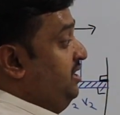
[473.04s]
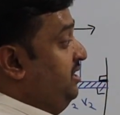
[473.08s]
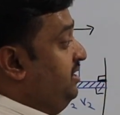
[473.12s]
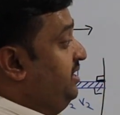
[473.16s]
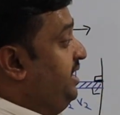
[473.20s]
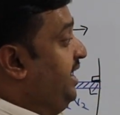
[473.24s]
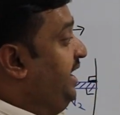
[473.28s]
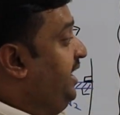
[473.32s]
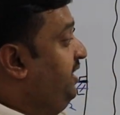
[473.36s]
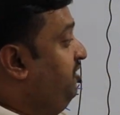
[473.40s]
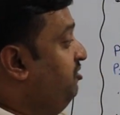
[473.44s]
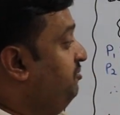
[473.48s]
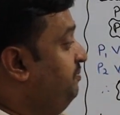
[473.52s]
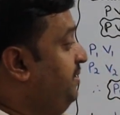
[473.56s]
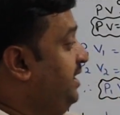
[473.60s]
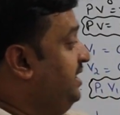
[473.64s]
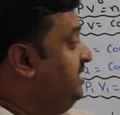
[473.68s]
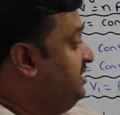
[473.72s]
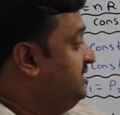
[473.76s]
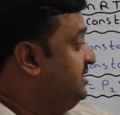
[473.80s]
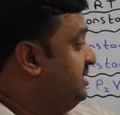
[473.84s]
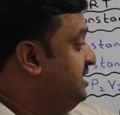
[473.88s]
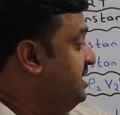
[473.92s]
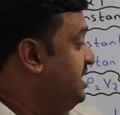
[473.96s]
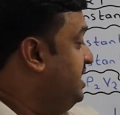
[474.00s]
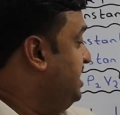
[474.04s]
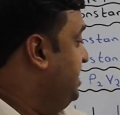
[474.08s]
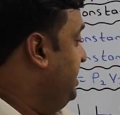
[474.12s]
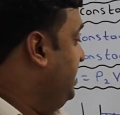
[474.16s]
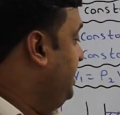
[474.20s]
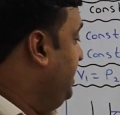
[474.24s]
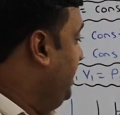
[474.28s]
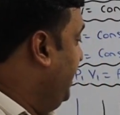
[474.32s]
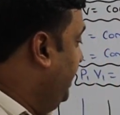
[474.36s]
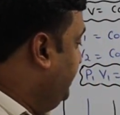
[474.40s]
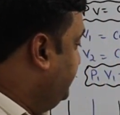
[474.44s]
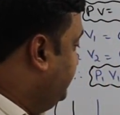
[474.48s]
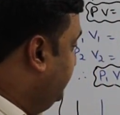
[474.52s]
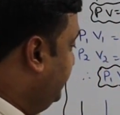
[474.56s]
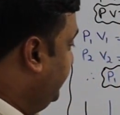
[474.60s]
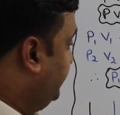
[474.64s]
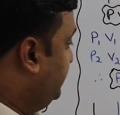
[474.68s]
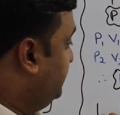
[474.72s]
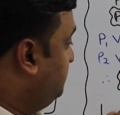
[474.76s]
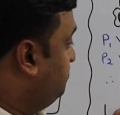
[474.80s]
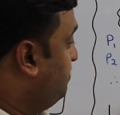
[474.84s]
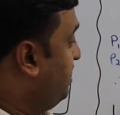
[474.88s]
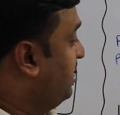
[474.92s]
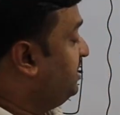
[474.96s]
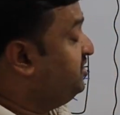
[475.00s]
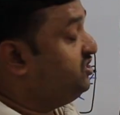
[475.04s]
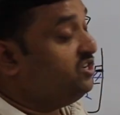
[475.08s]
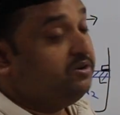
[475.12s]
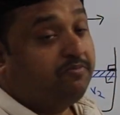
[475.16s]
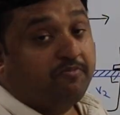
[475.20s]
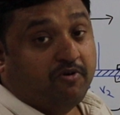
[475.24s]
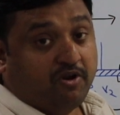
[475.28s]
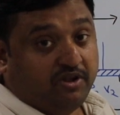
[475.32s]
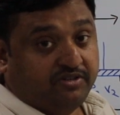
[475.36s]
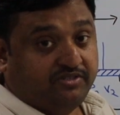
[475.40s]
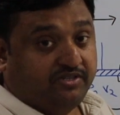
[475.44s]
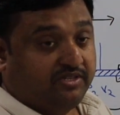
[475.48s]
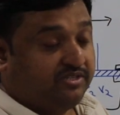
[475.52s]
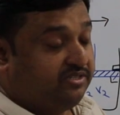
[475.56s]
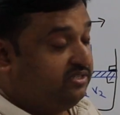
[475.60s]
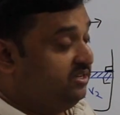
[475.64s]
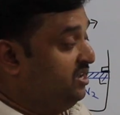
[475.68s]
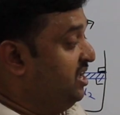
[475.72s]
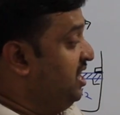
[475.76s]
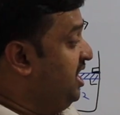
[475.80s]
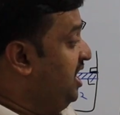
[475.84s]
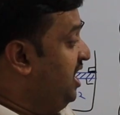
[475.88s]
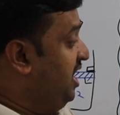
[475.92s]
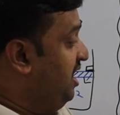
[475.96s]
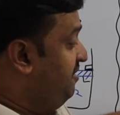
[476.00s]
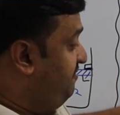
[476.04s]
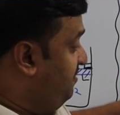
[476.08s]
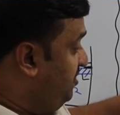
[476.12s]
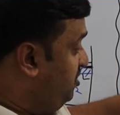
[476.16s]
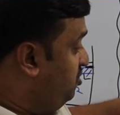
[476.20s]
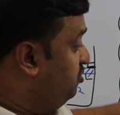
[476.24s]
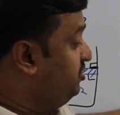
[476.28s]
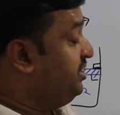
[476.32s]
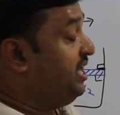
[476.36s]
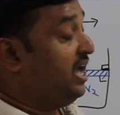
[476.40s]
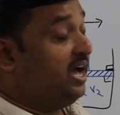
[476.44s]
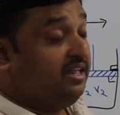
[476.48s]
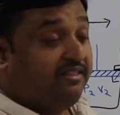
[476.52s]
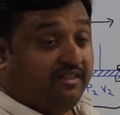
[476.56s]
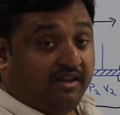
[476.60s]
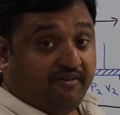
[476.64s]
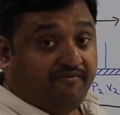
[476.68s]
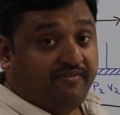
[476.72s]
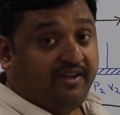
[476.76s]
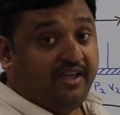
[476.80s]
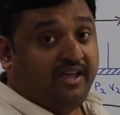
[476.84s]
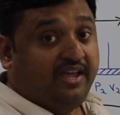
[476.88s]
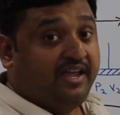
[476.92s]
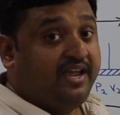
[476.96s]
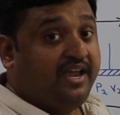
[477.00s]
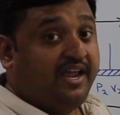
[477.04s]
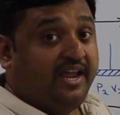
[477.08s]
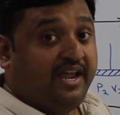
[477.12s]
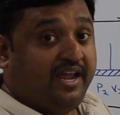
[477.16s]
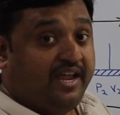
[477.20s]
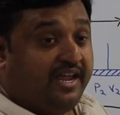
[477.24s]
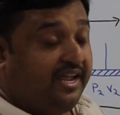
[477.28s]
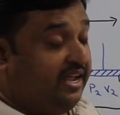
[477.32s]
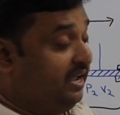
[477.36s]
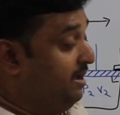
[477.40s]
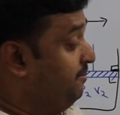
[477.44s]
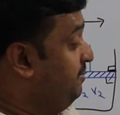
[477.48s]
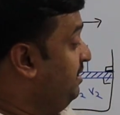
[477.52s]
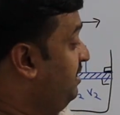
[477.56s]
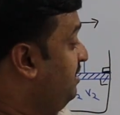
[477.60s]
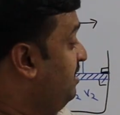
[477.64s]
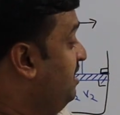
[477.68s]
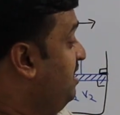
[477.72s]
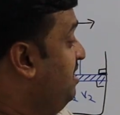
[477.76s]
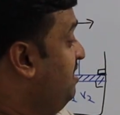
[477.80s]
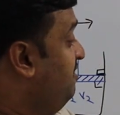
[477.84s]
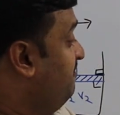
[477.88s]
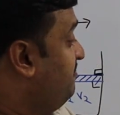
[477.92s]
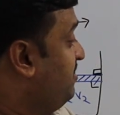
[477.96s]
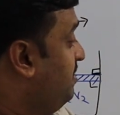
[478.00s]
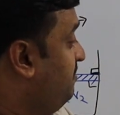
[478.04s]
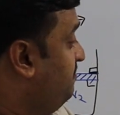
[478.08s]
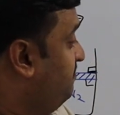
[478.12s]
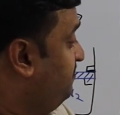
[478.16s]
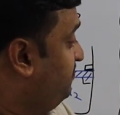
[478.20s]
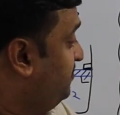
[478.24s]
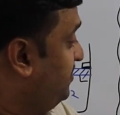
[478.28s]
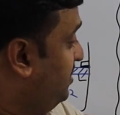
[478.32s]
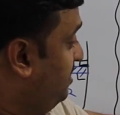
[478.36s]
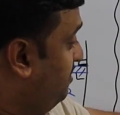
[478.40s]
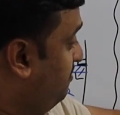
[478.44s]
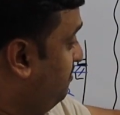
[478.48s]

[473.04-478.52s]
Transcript: Negative means it's an expansion process. If you do the other way, from